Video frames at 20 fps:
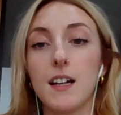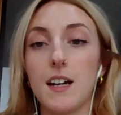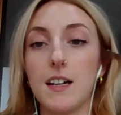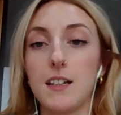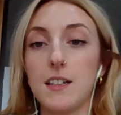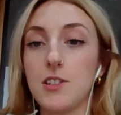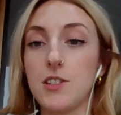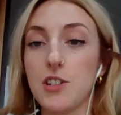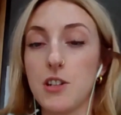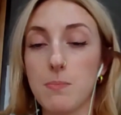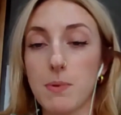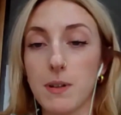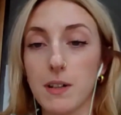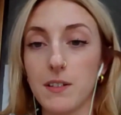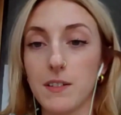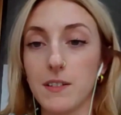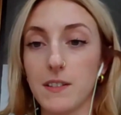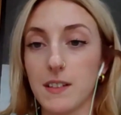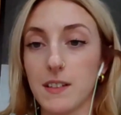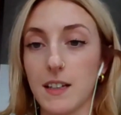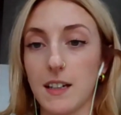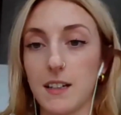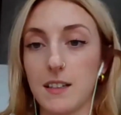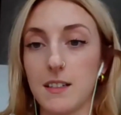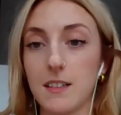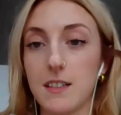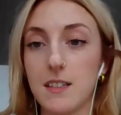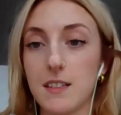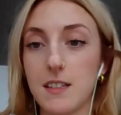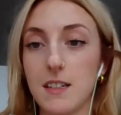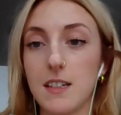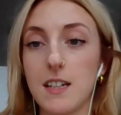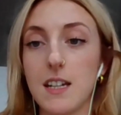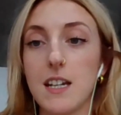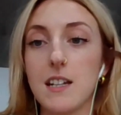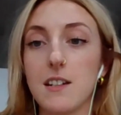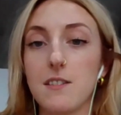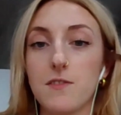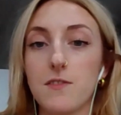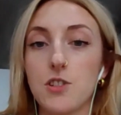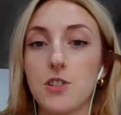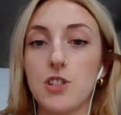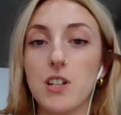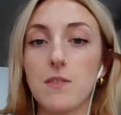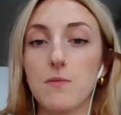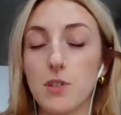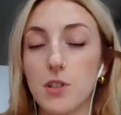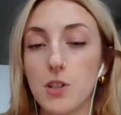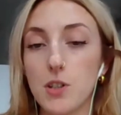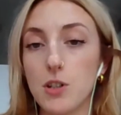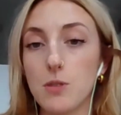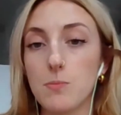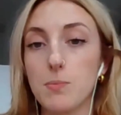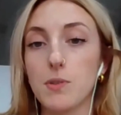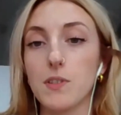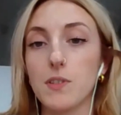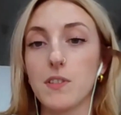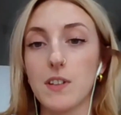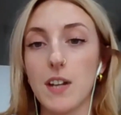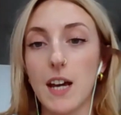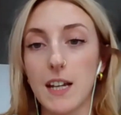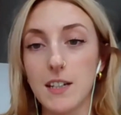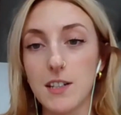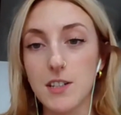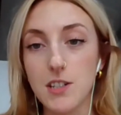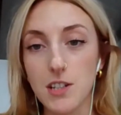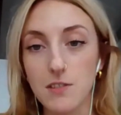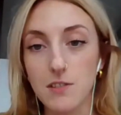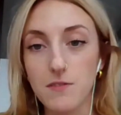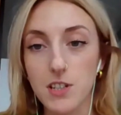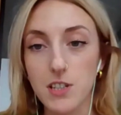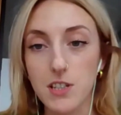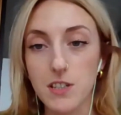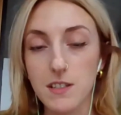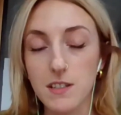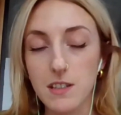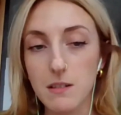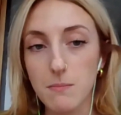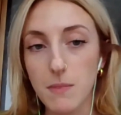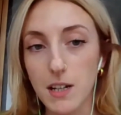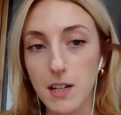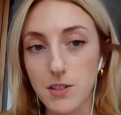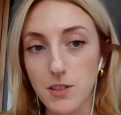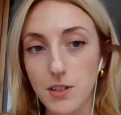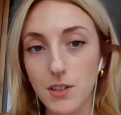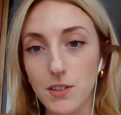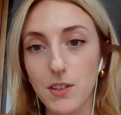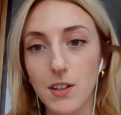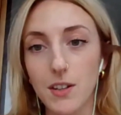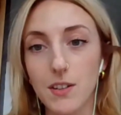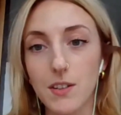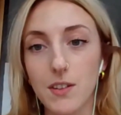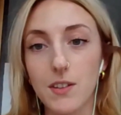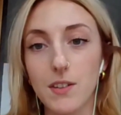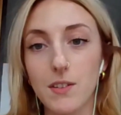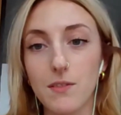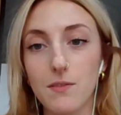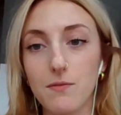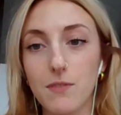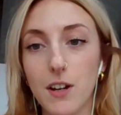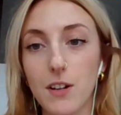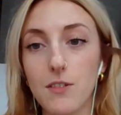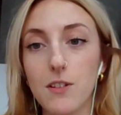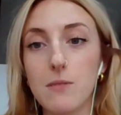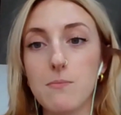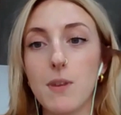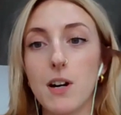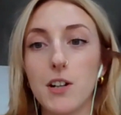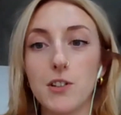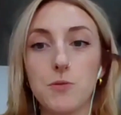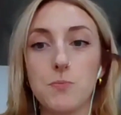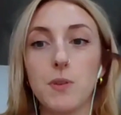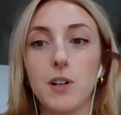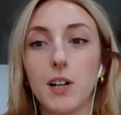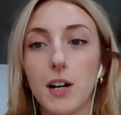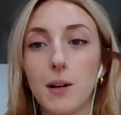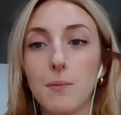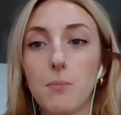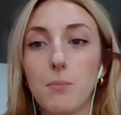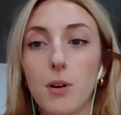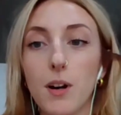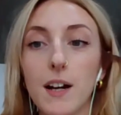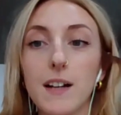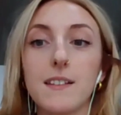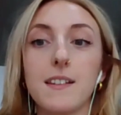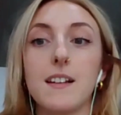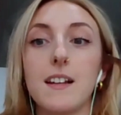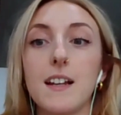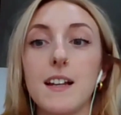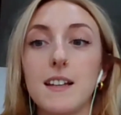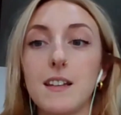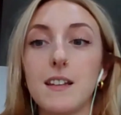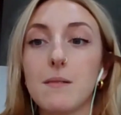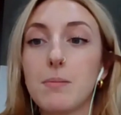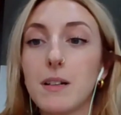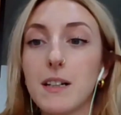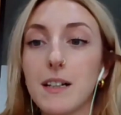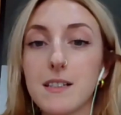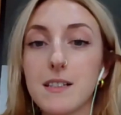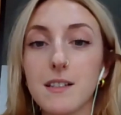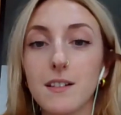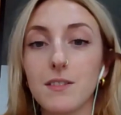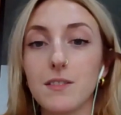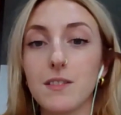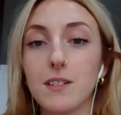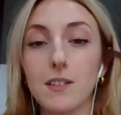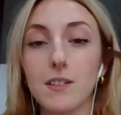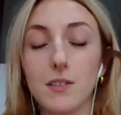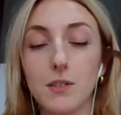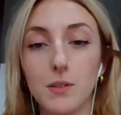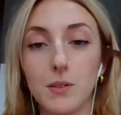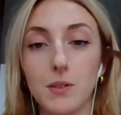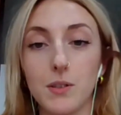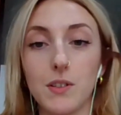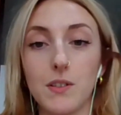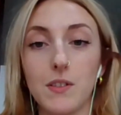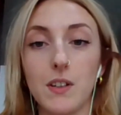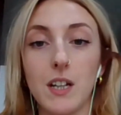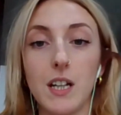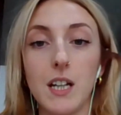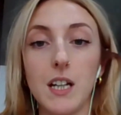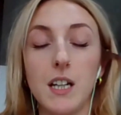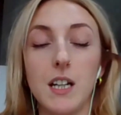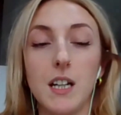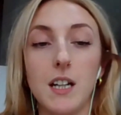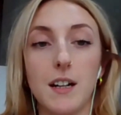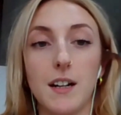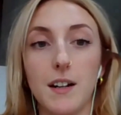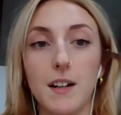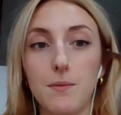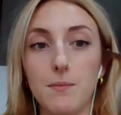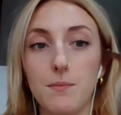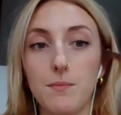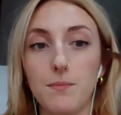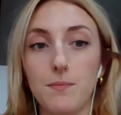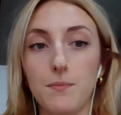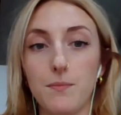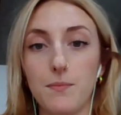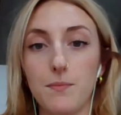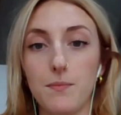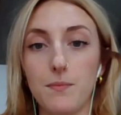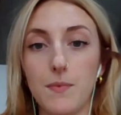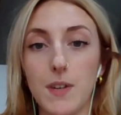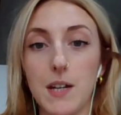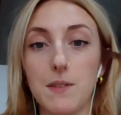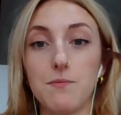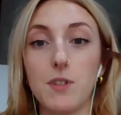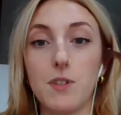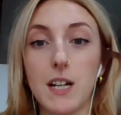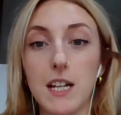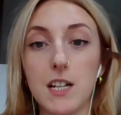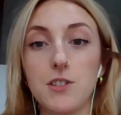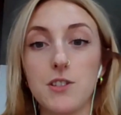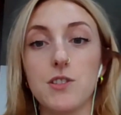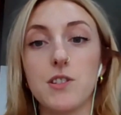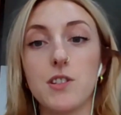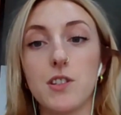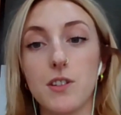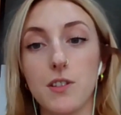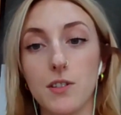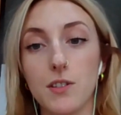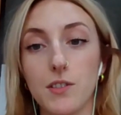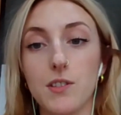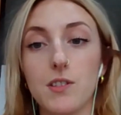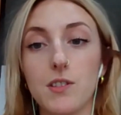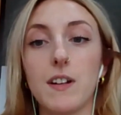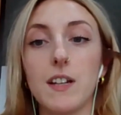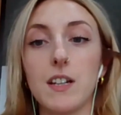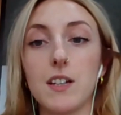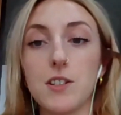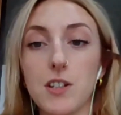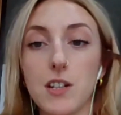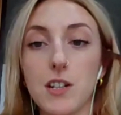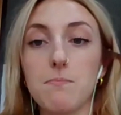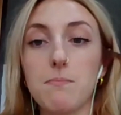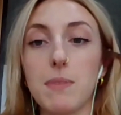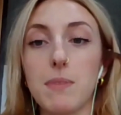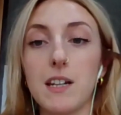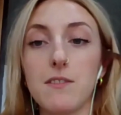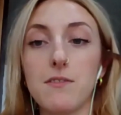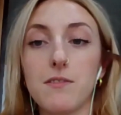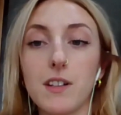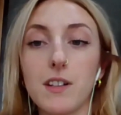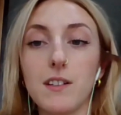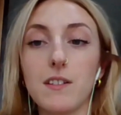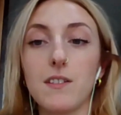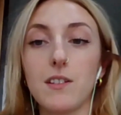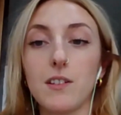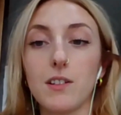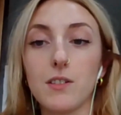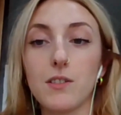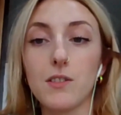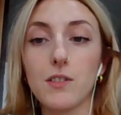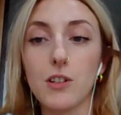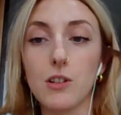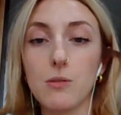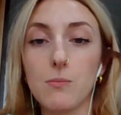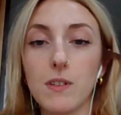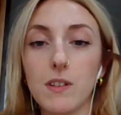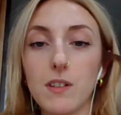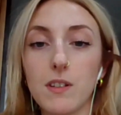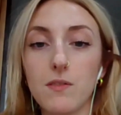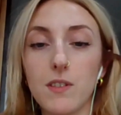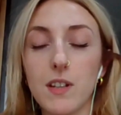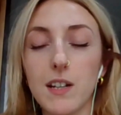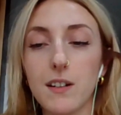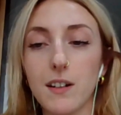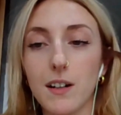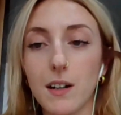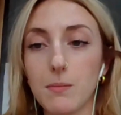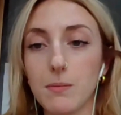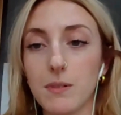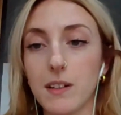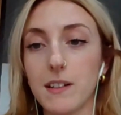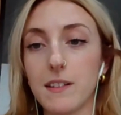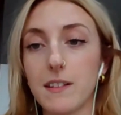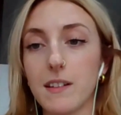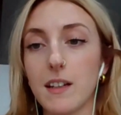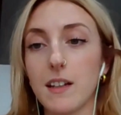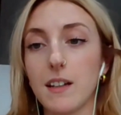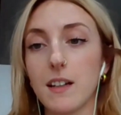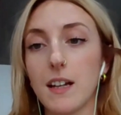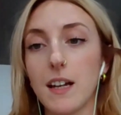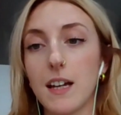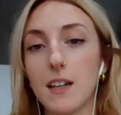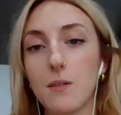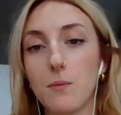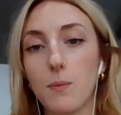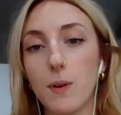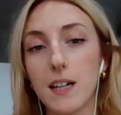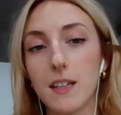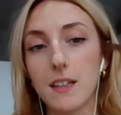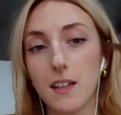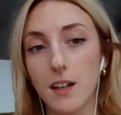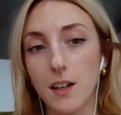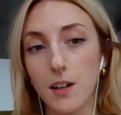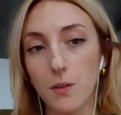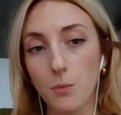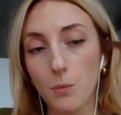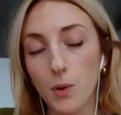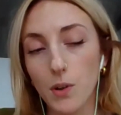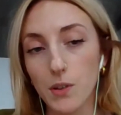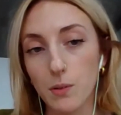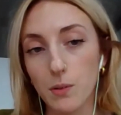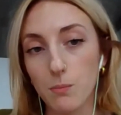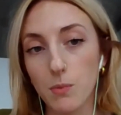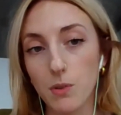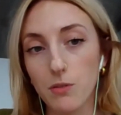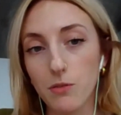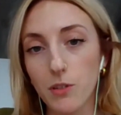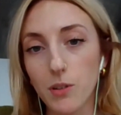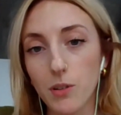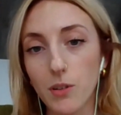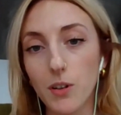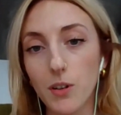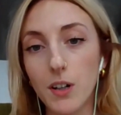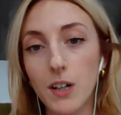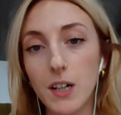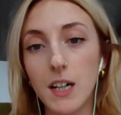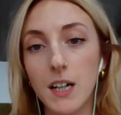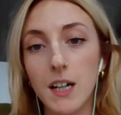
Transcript: energy bills and the need for cheap renewables and energy efficiency measures has very much become present in the political discourse in relation to the cost of energy and benefits to consumers of decarbonising in a way that it wasn't before.